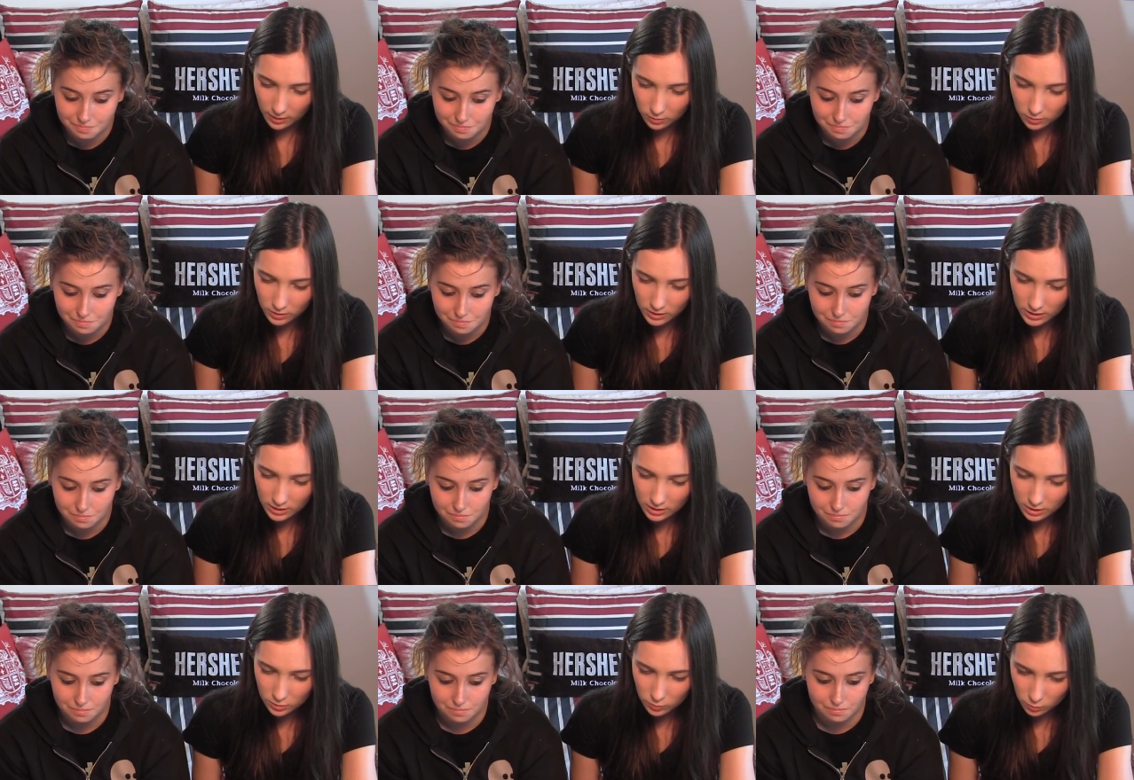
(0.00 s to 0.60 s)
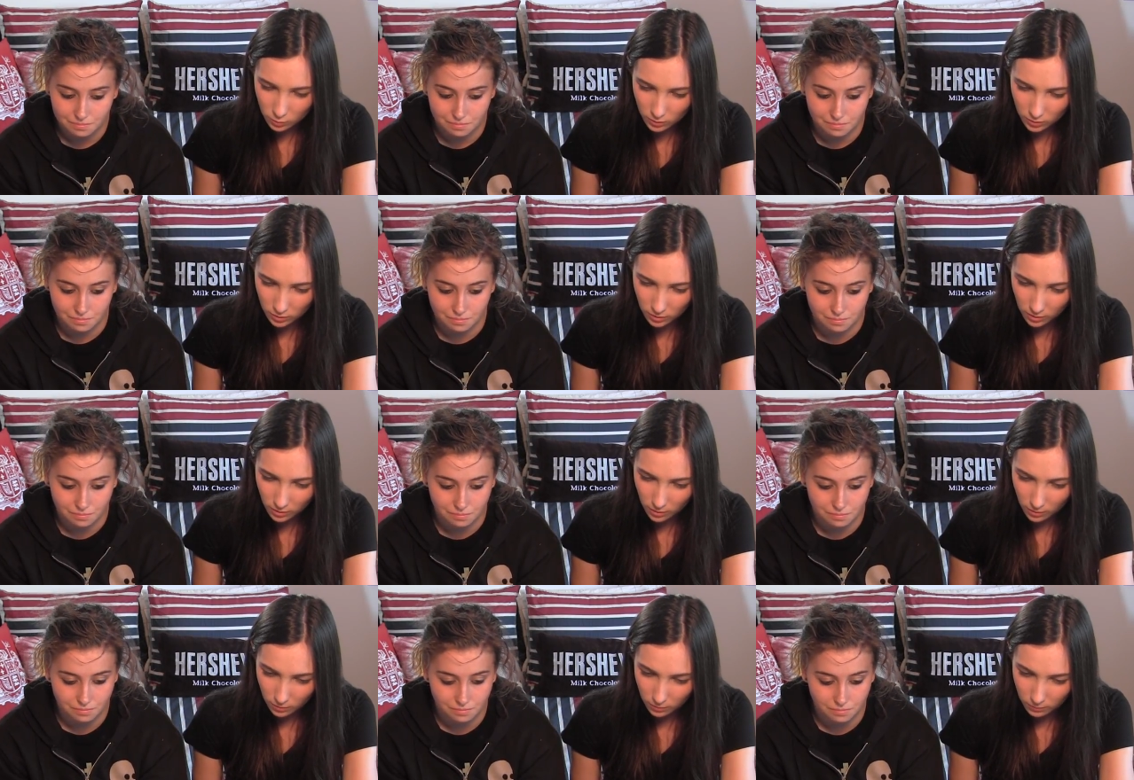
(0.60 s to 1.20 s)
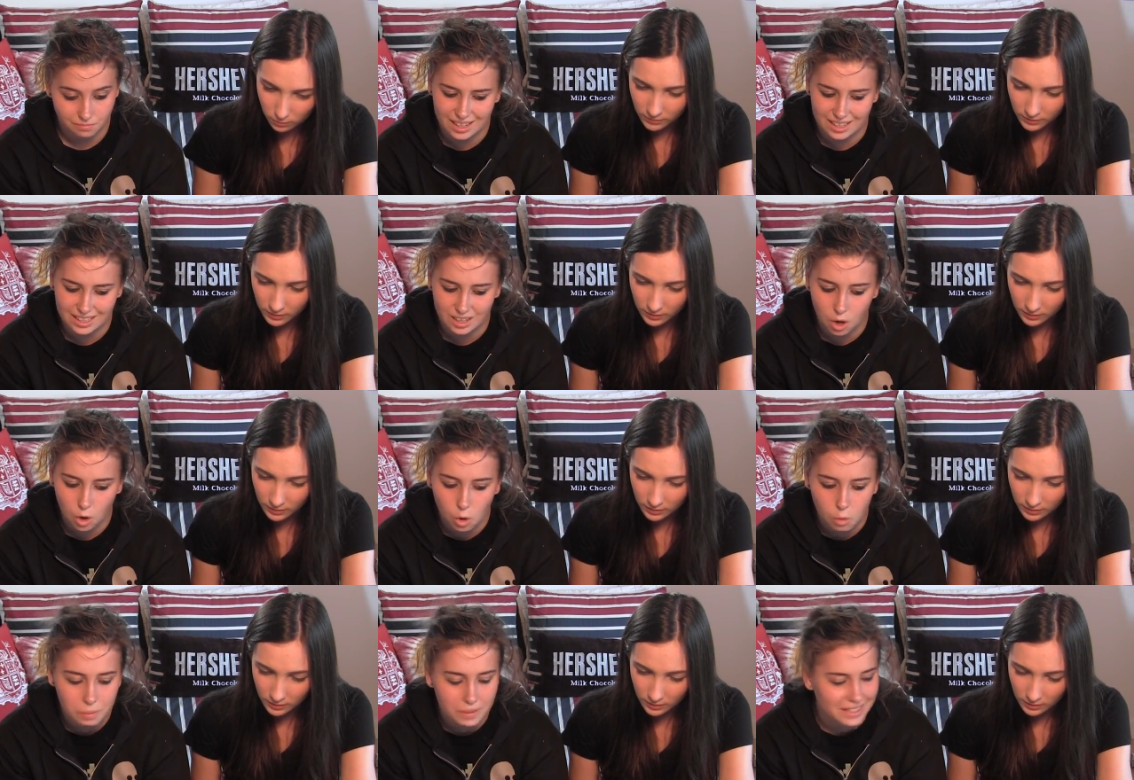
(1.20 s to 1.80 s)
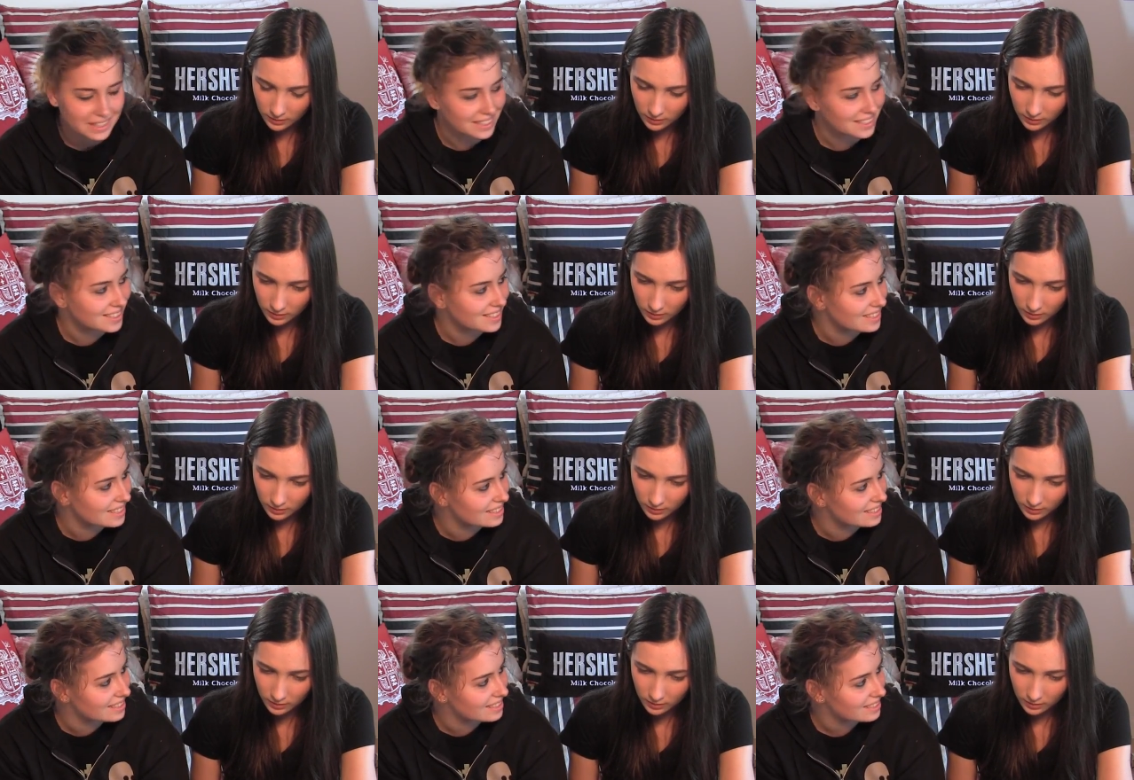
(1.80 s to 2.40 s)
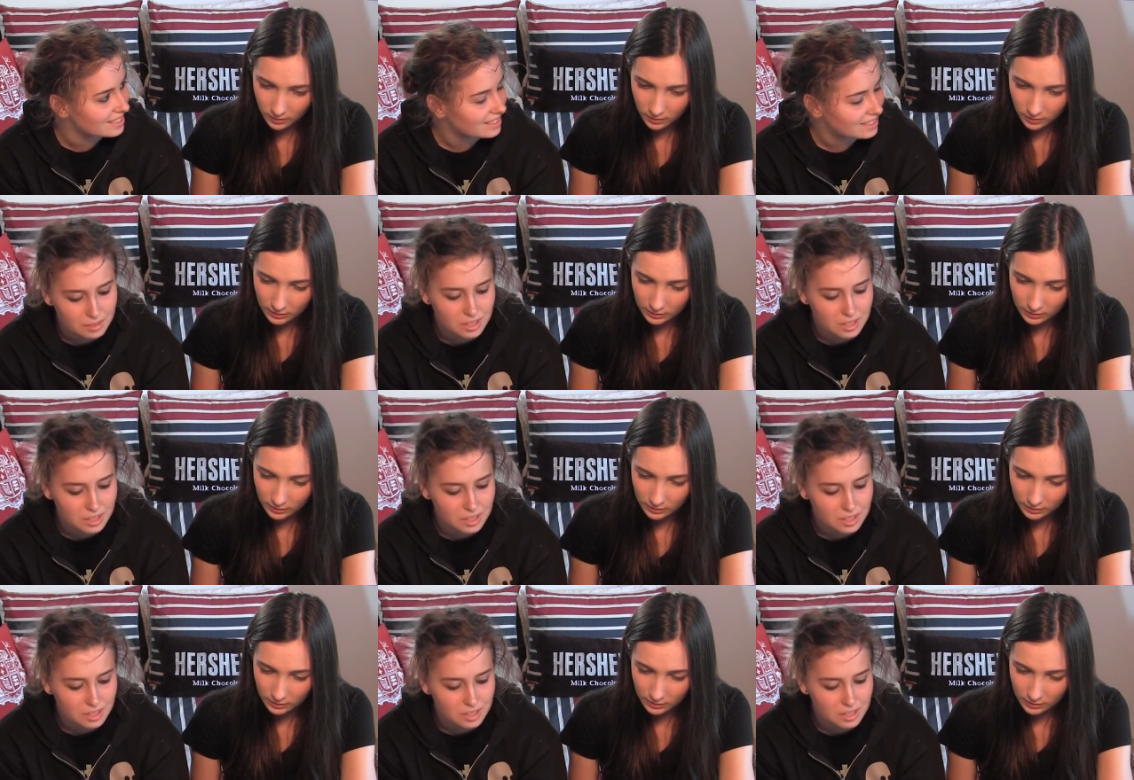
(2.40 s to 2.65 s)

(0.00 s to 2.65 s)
Speaker 1: I don't think it's real though. I hope it is.